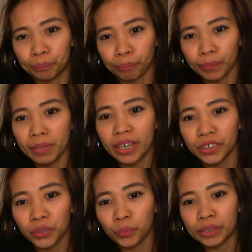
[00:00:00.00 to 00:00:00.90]
me, I
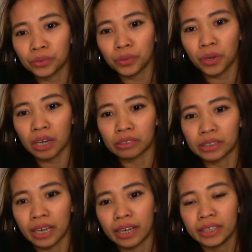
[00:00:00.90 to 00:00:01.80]
don't want to go
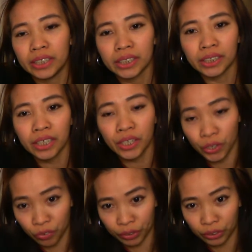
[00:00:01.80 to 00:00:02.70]
outside,
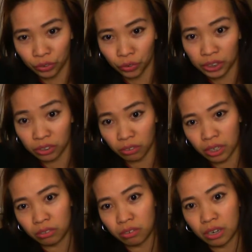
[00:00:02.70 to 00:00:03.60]
even though it's
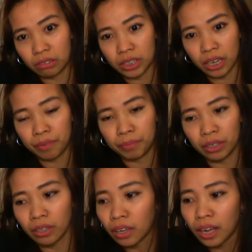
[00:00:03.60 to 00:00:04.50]
okay to go outside,
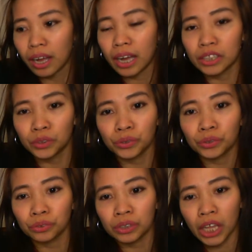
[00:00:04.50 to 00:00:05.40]
but I choose
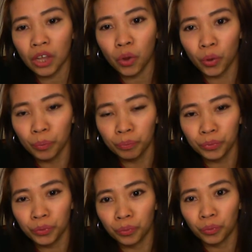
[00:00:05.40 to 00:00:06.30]
to stay home
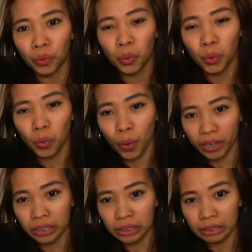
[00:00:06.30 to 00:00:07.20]
to
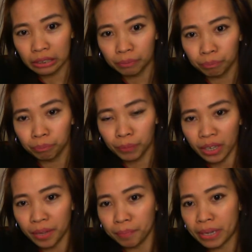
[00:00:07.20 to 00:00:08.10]
quarantine me
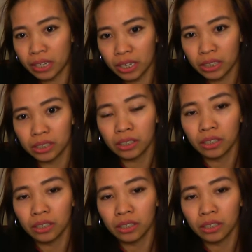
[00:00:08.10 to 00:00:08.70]
and my kids,